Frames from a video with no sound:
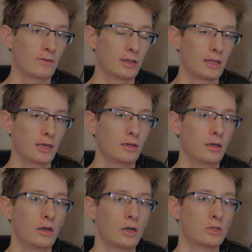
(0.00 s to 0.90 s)
everything.
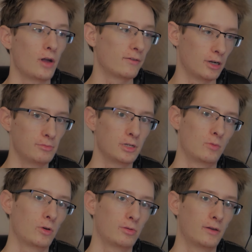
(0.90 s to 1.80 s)
So after I'm
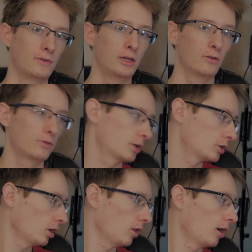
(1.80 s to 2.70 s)
done with my video
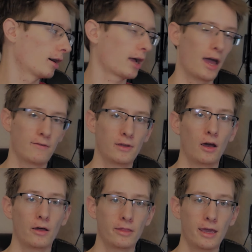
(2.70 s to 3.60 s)
footage, I'll archive it
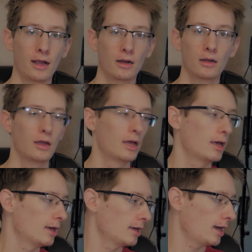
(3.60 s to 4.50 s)
on there.
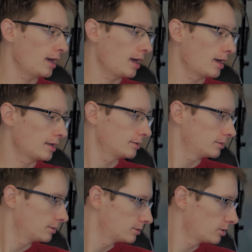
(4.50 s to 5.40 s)
And
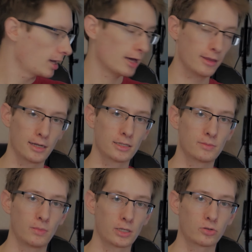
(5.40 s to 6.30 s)
so yeah, that
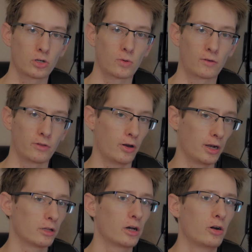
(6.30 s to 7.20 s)
is my storage workflow,
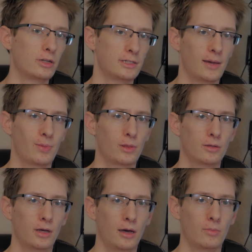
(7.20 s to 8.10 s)
and I'll go in depth
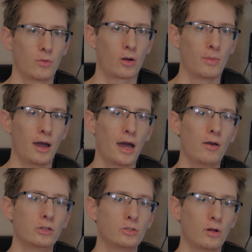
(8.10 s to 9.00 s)
more about
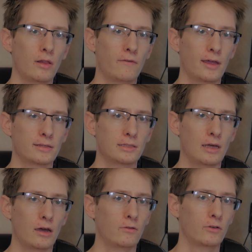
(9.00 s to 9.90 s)
how I do all of that
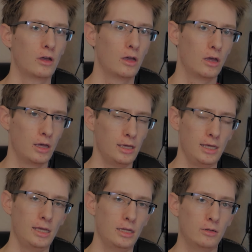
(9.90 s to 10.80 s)
stuff
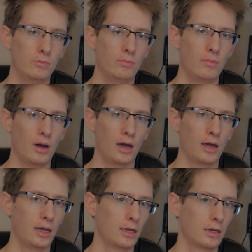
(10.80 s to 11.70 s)
in
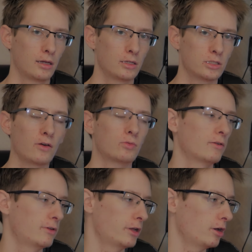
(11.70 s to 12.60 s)
my
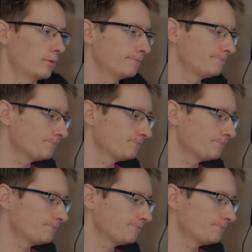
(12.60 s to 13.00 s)
software video.